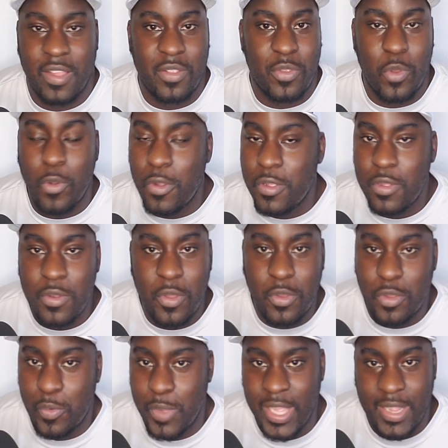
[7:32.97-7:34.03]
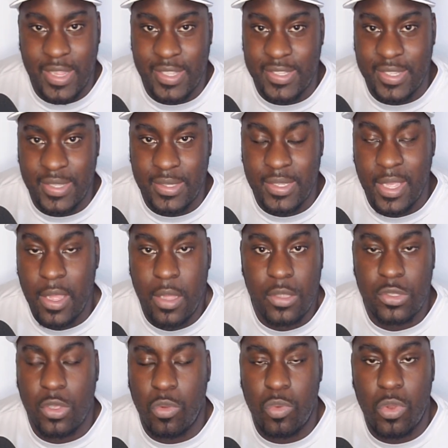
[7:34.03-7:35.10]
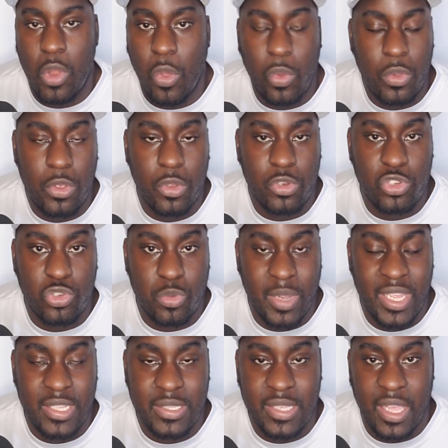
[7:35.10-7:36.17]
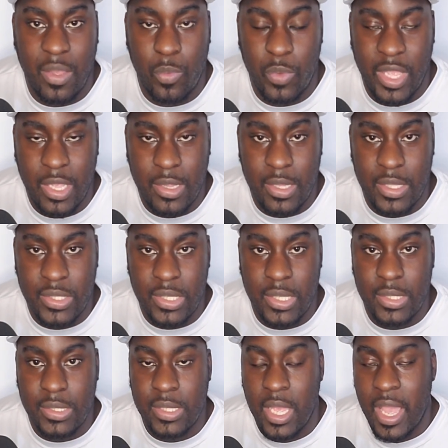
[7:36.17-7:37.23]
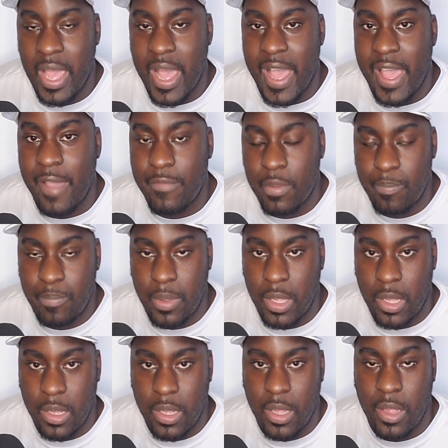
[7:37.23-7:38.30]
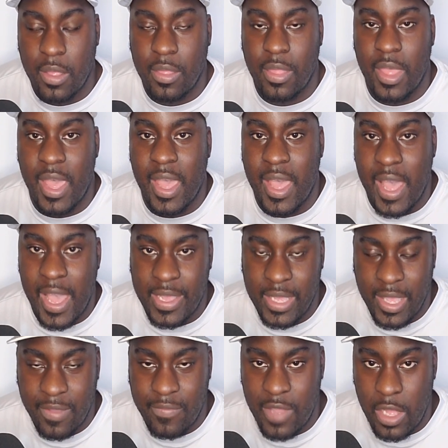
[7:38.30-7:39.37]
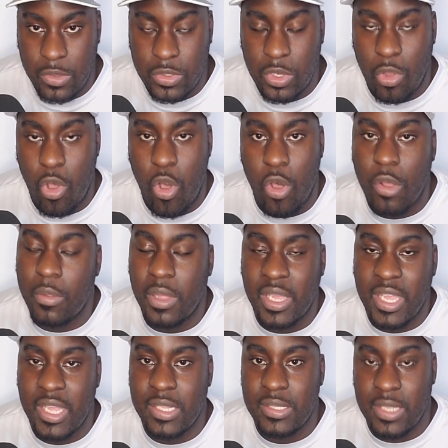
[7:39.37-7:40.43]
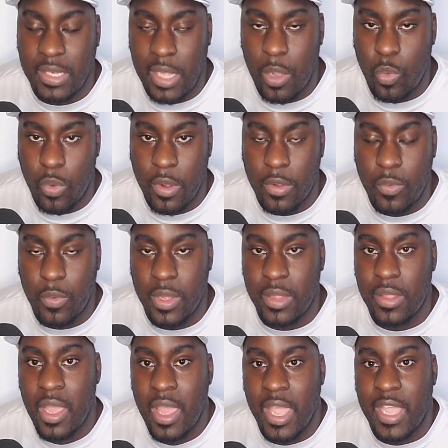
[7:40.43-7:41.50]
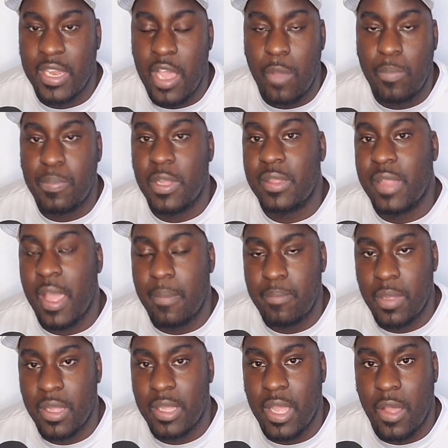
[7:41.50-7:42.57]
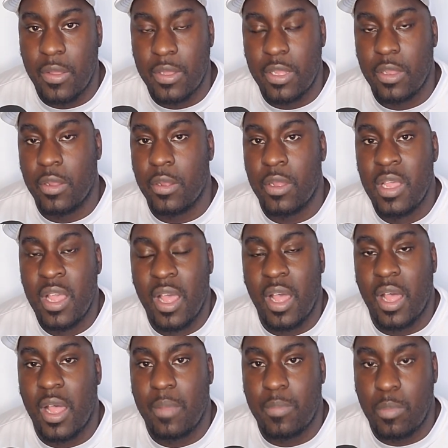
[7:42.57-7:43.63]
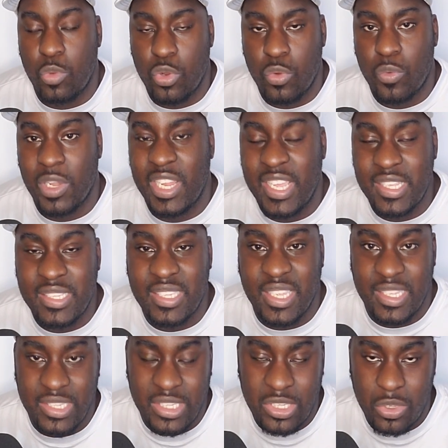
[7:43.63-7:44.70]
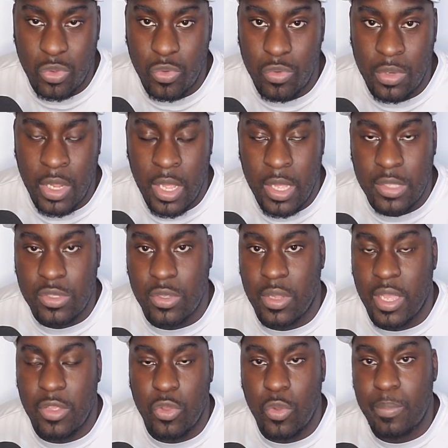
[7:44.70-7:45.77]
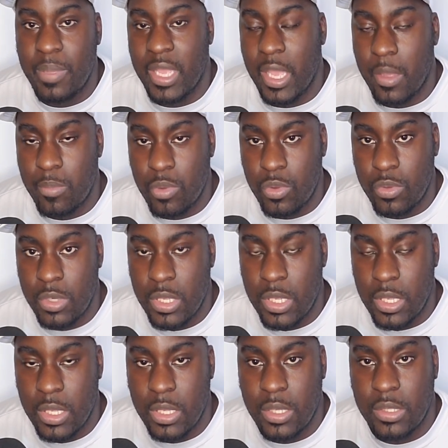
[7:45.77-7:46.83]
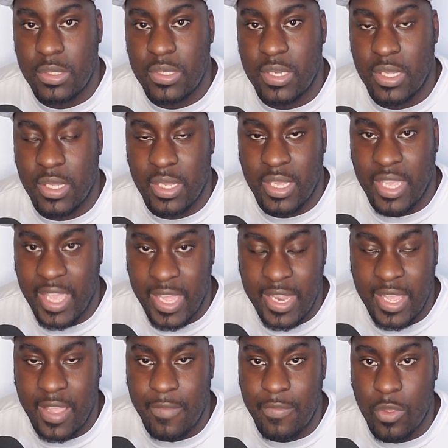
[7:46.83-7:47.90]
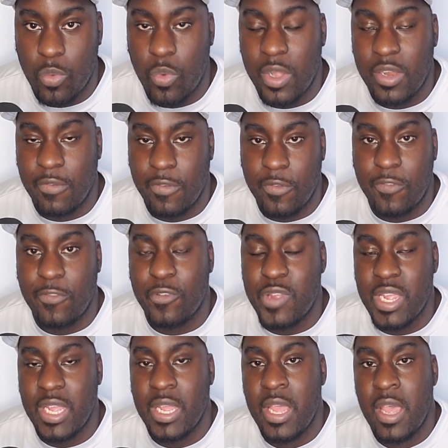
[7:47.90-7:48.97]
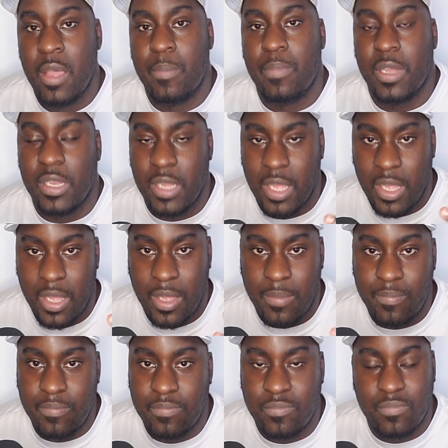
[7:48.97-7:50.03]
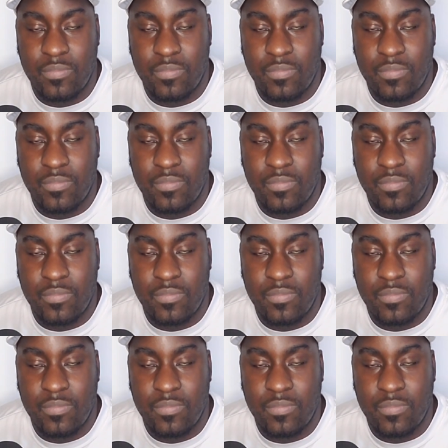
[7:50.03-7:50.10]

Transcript: nor you know your weaknesses. So know your strengths and weaknesses. I have a book that I give out to all the kids that I work with, and I'll put that book out here. Um, I'm going to release it soon so that you'll be able to to get it if you want it for free. But um,